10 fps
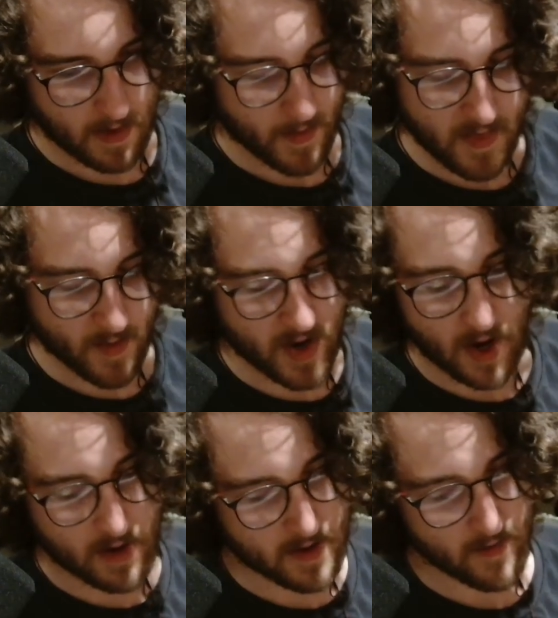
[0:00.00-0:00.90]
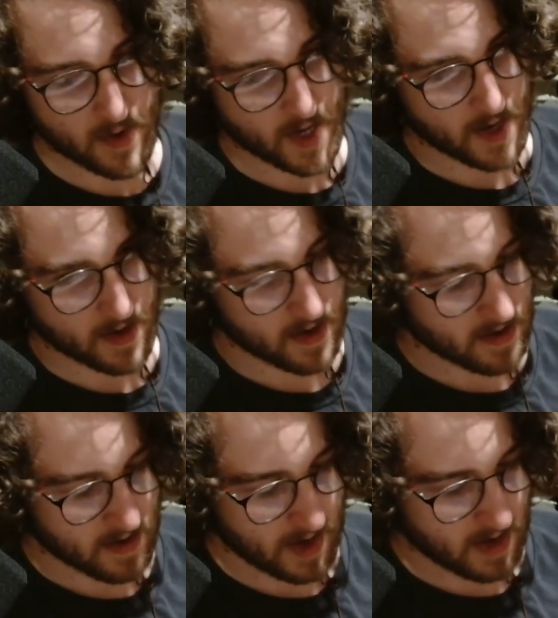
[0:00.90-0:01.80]
someone dies every second,
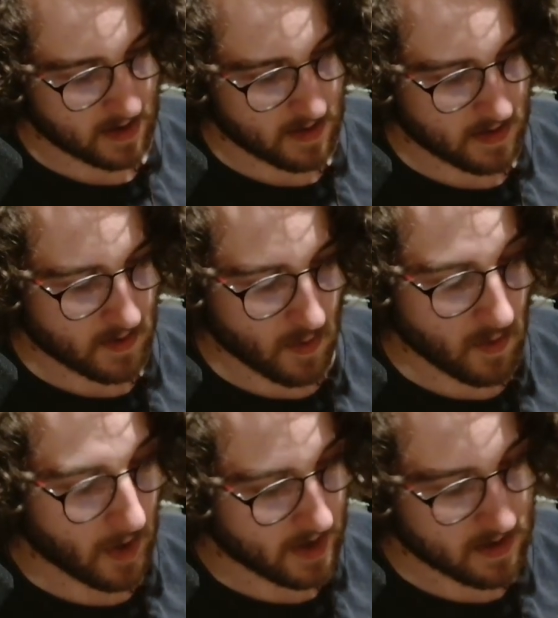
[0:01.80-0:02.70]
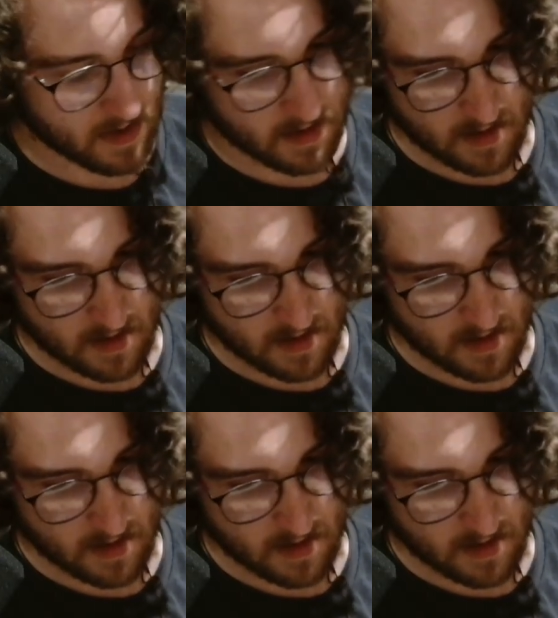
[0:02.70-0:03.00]
and it's always